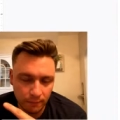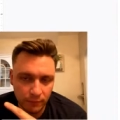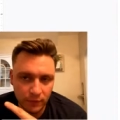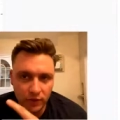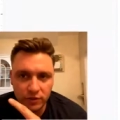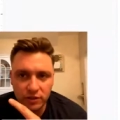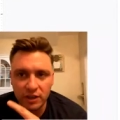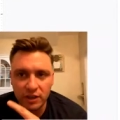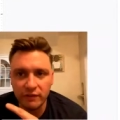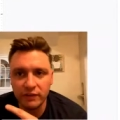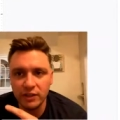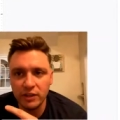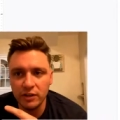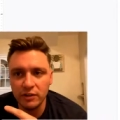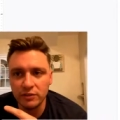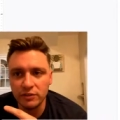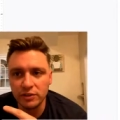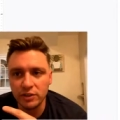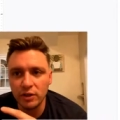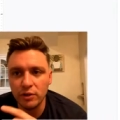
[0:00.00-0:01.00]
the stuff he did
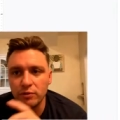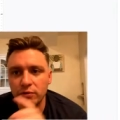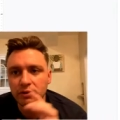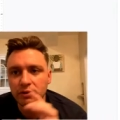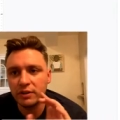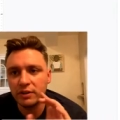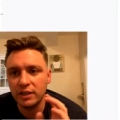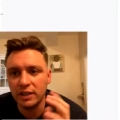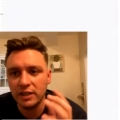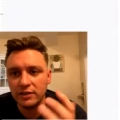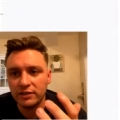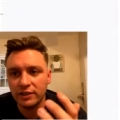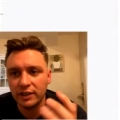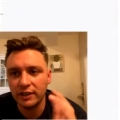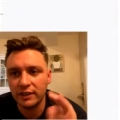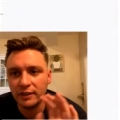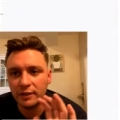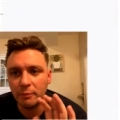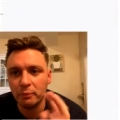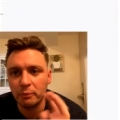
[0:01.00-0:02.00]
on his own, that he's,
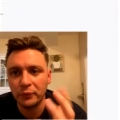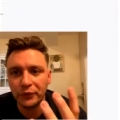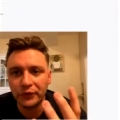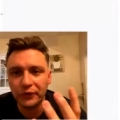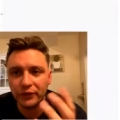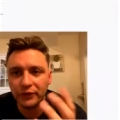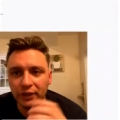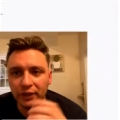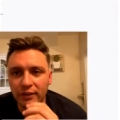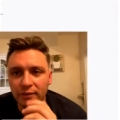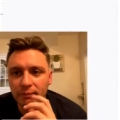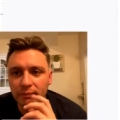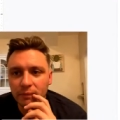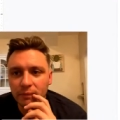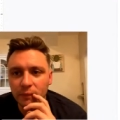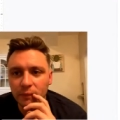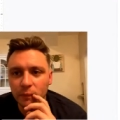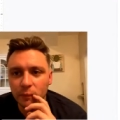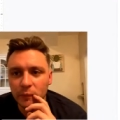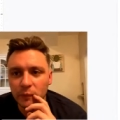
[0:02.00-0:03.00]
like, completely,
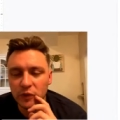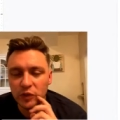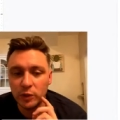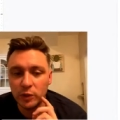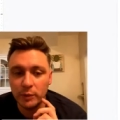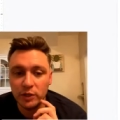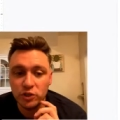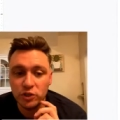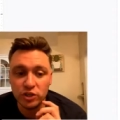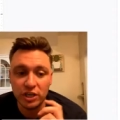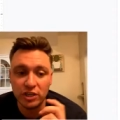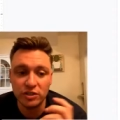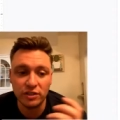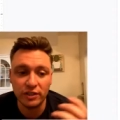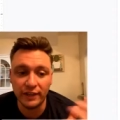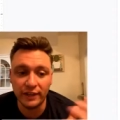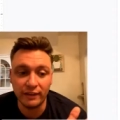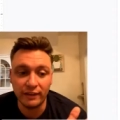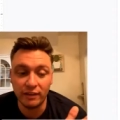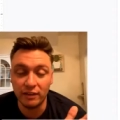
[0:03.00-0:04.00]
he's
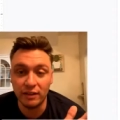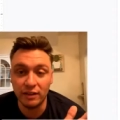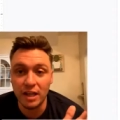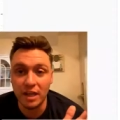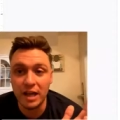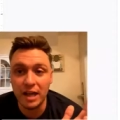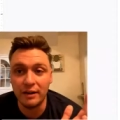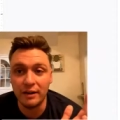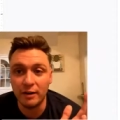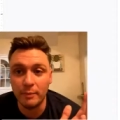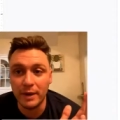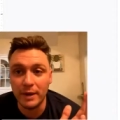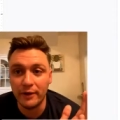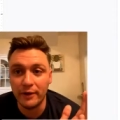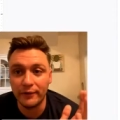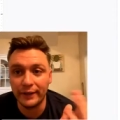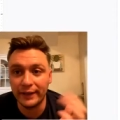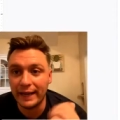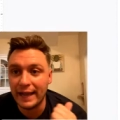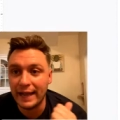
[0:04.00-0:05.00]
changed, like, a lot
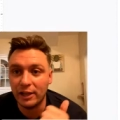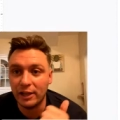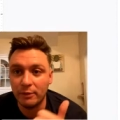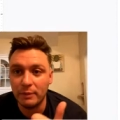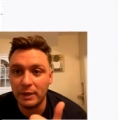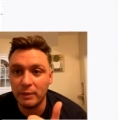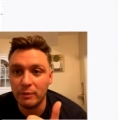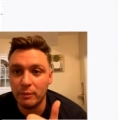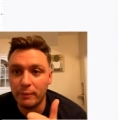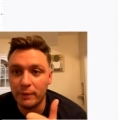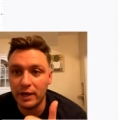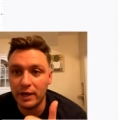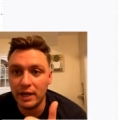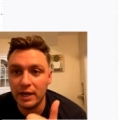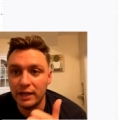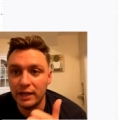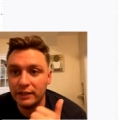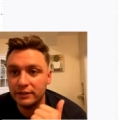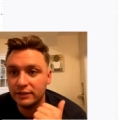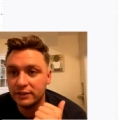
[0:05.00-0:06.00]
about, like, Alabama
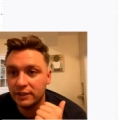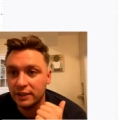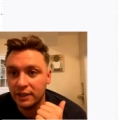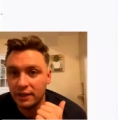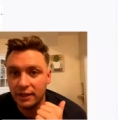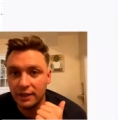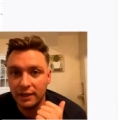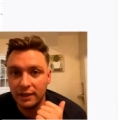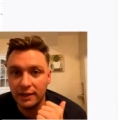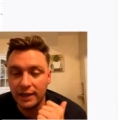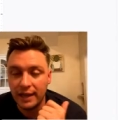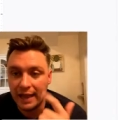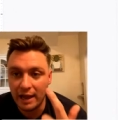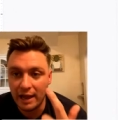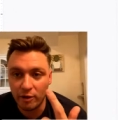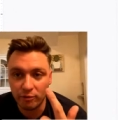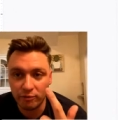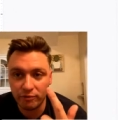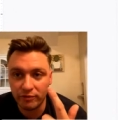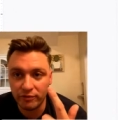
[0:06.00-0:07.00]
Pines,
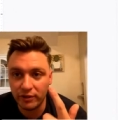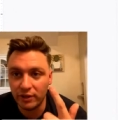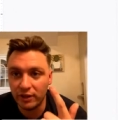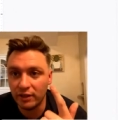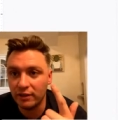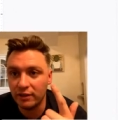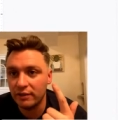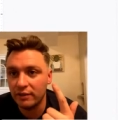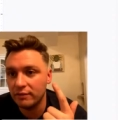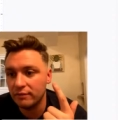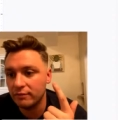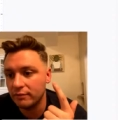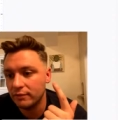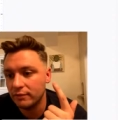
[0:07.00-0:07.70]
Outfit,